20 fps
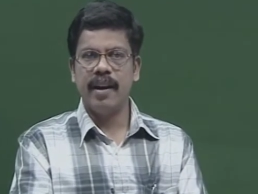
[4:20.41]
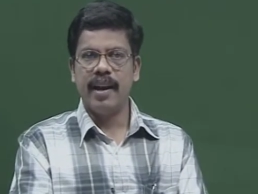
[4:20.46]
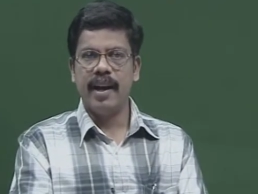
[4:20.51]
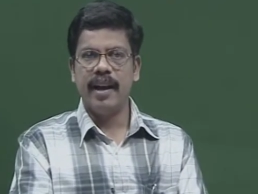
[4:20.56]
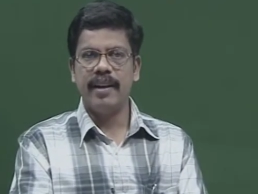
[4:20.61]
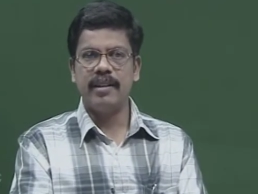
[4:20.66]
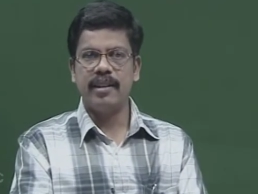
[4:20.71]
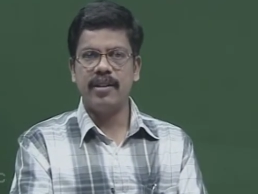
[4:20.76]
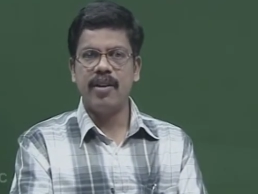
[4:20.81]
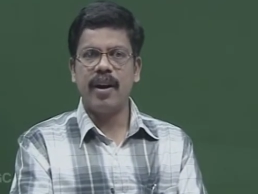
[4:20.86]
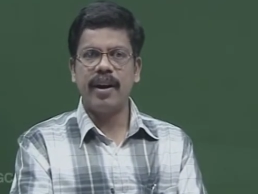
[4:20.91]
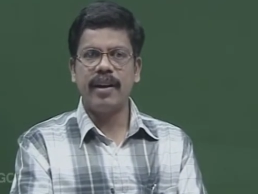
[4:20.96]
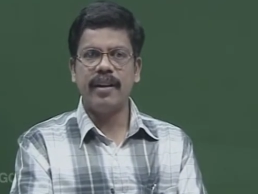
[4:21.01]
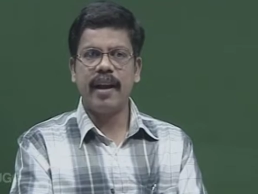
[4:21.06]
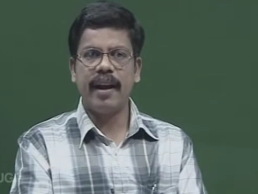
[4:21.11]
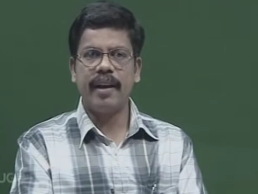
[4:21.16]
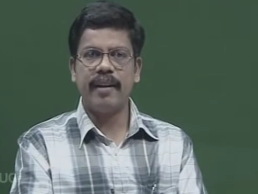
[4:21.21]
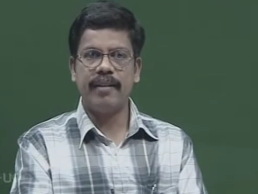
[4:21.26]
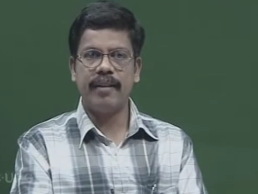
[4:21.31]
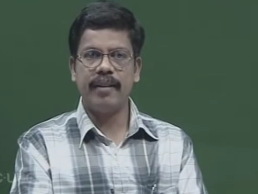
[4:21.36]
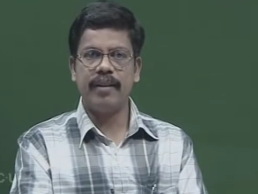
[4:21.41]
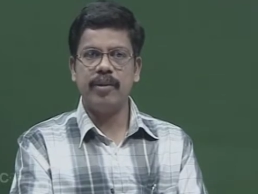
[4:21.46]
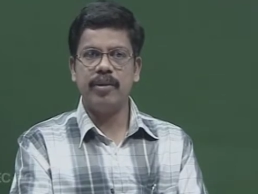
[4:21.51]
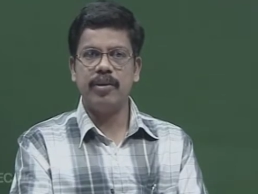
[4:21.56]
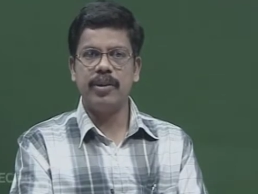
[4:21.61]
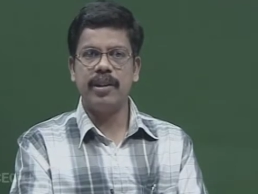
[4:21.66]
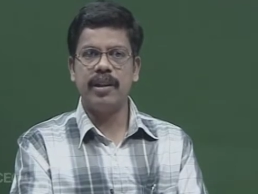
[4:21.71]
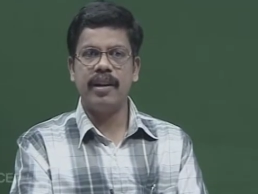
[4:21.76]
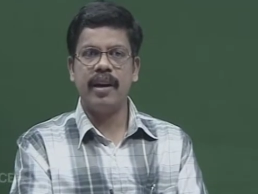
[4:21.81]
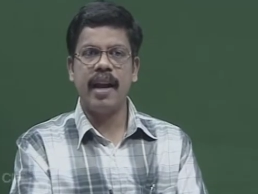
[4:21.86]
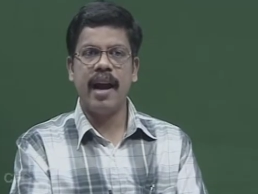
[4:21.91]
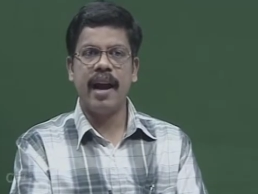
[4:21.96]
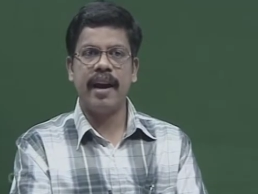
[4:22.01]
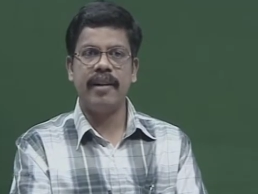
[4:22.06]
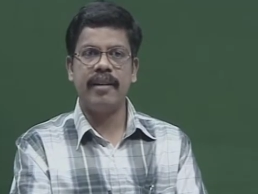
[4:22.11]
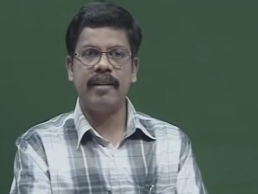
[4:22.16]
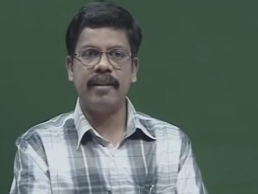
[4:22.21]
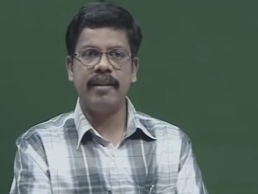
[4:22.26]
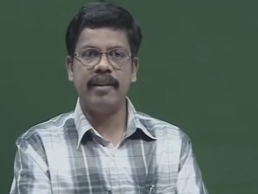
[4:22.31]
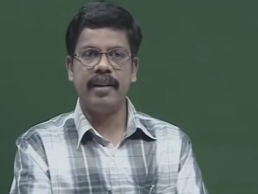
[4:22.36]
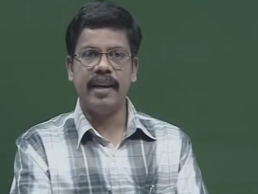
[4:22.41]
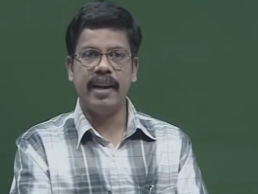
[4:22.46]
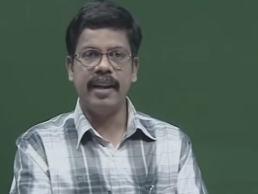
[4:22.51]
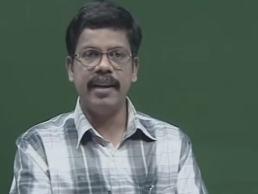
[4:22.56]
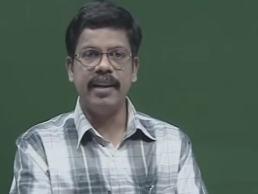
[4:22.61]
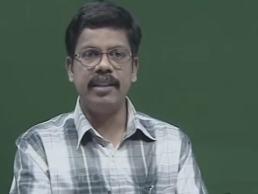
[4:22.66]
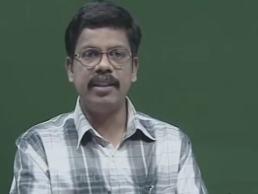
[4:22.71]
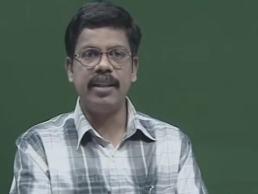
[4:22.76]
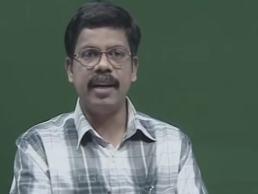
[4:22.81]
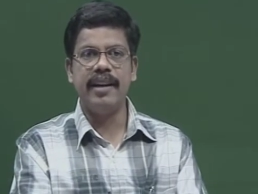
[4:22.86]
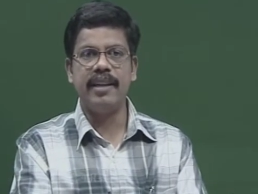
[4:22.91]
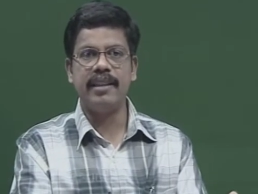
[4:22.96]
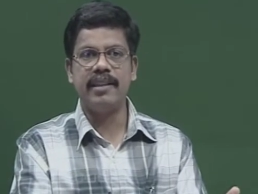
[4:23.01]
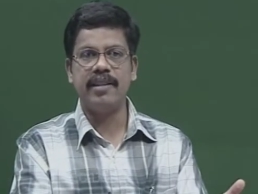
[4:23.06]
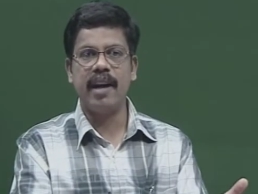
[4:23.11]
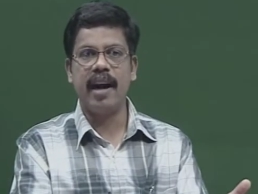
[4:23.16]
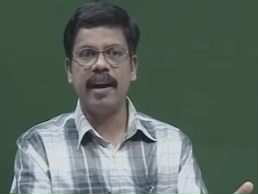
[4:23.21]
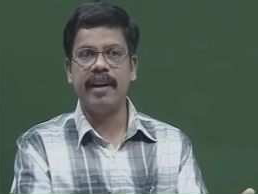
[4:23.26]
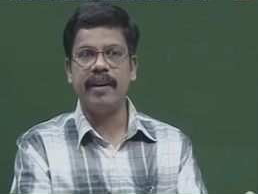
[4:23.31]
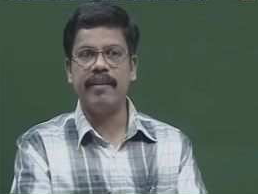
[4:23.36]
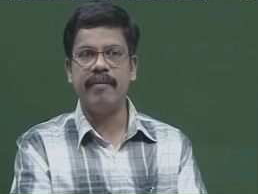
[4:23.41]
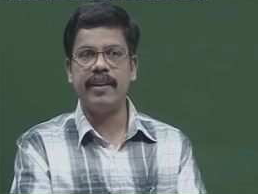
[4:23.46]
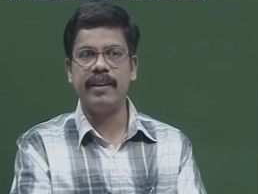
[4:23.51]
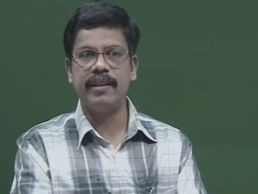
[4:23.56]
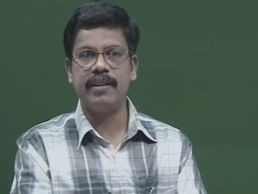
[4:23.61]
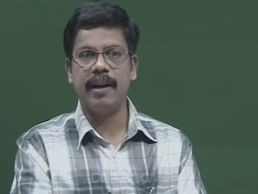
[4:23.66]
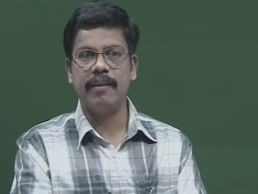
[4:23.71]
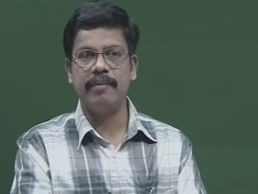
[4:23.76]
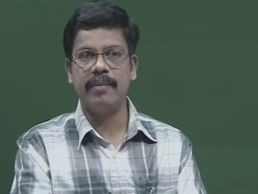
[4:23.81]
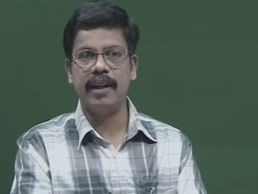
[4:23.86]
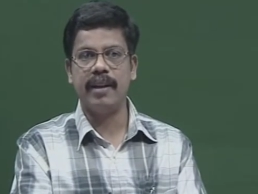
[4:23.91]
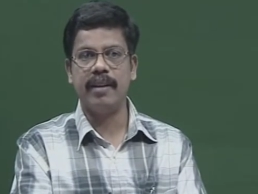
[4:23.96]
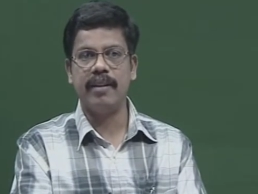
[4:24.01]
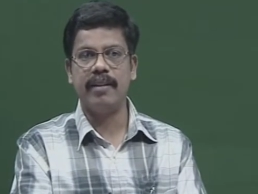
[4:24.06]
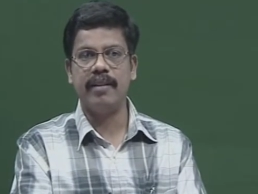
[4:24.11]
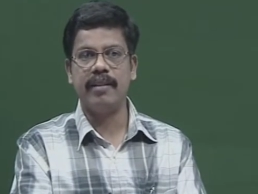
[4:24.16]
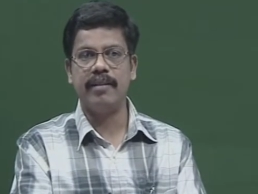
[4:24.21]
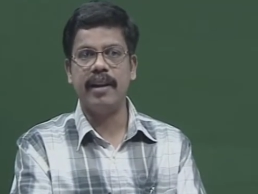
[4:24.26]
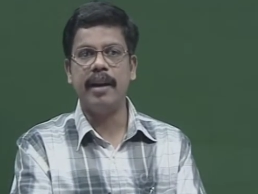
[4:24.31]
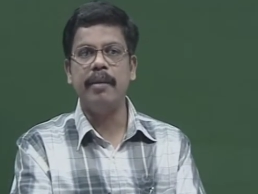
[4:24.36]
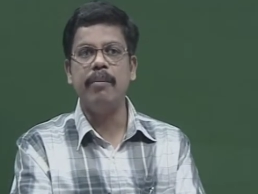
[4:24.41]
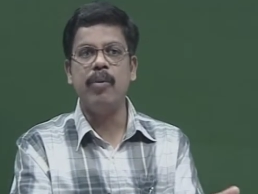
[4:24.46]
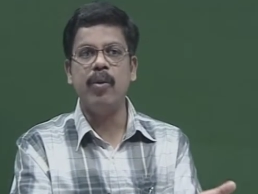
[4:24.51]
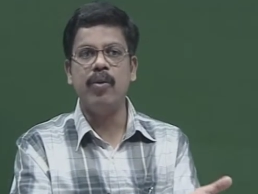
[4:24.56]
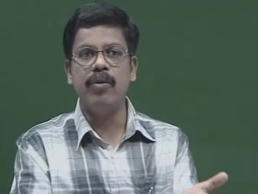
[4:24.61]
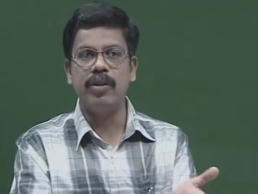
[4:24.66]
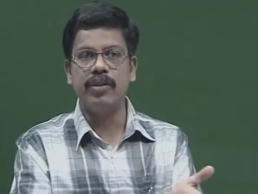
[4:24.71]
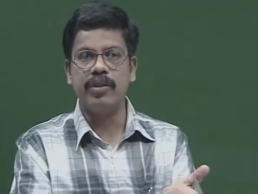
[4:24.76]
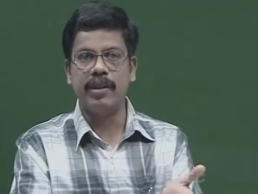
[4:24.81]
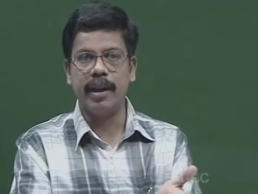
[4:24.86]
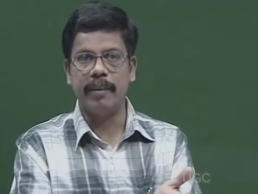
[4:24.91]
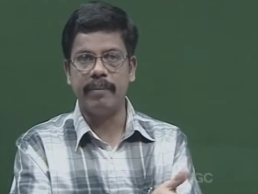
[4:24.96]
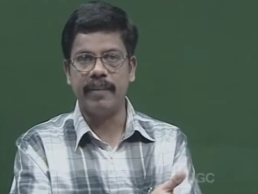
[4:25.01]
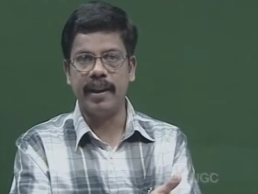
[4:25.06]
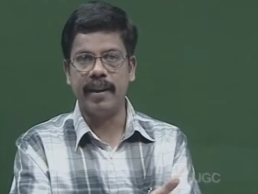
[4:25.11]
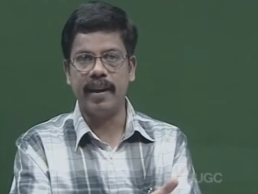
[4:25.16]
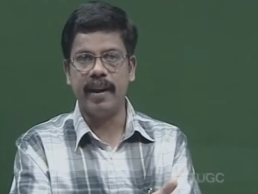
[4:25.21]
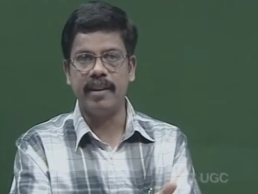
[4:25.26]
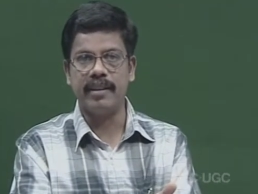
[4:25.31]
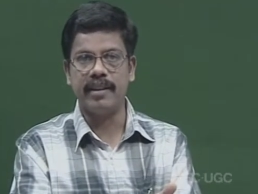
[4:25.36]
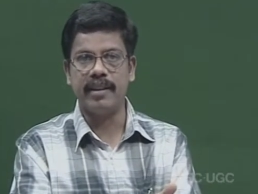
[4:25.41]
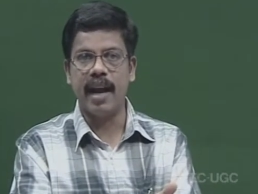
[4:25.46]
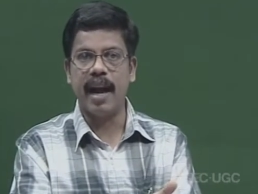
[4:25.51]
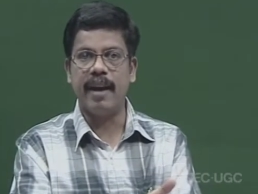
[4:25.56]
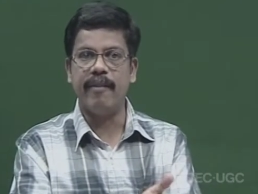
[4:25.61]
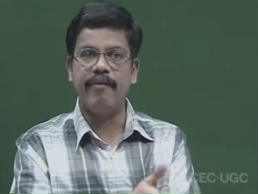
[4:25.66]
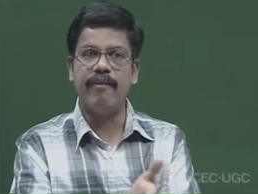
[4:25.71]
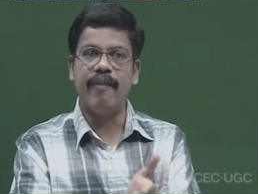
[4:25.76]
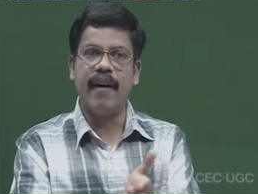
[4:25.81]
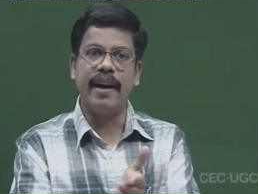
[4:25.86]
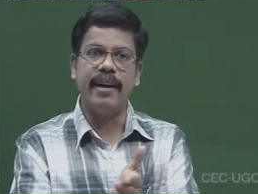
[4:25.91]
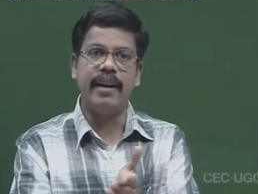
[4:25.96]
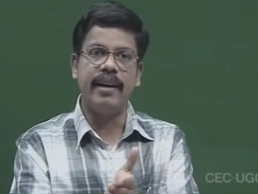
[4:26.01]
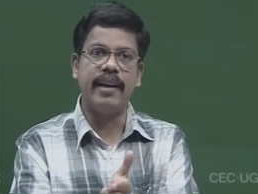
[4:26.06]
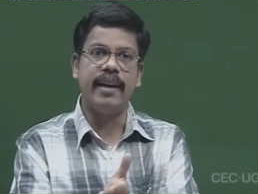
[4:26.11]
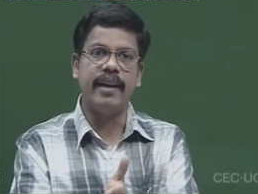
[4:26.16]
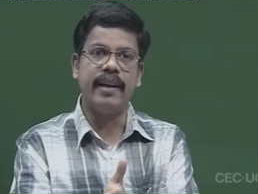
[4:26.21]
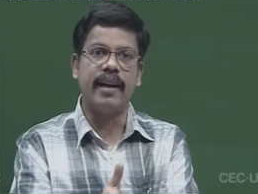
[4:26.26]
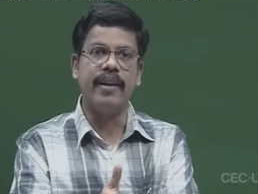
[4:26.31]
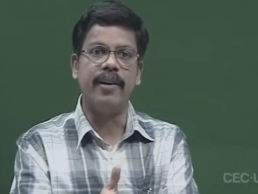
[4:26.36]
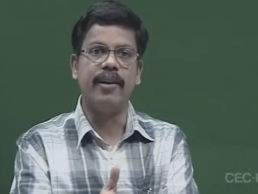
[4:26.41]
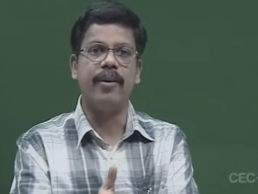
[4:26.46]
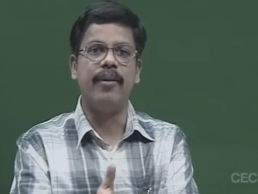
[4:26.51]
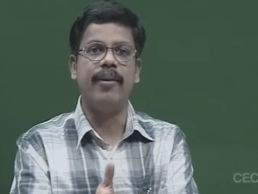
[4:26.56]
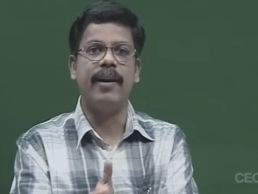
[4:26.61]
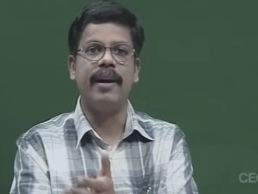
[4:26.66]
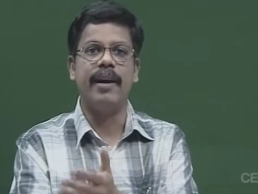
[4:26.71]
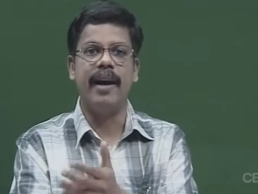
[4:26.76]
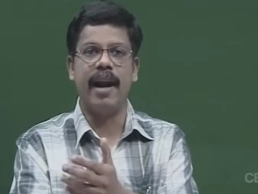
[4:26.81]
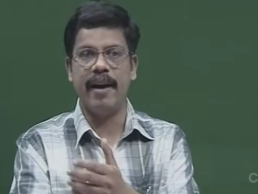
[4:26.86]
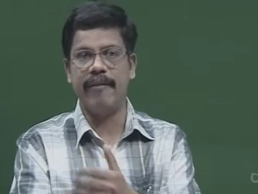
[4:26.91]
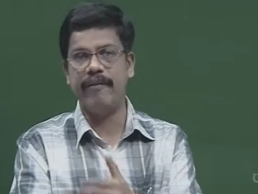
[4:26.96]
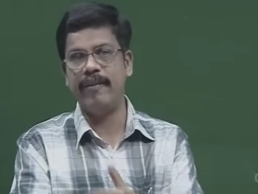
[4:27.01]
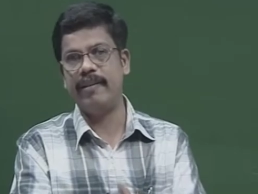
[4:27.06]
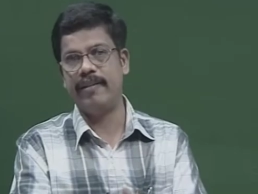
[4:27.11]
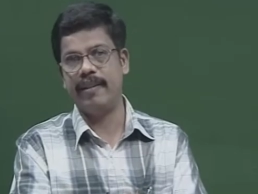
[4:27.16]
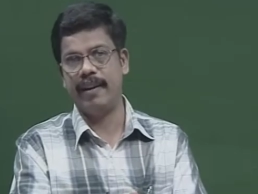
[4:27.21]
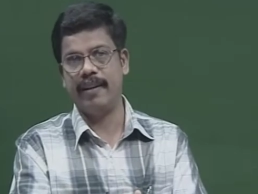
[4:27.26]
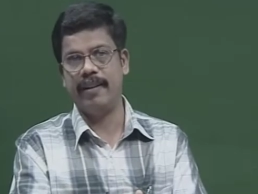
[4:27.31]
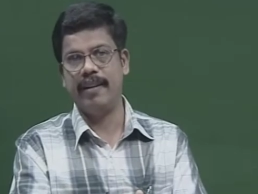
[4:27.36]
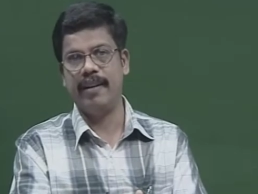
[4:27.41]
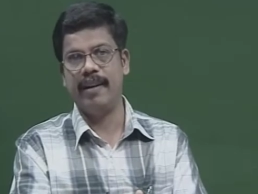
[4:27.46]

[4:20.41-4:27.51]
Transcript: it's not that Husserl had initially started with something, then moved to something else and finally concluded everything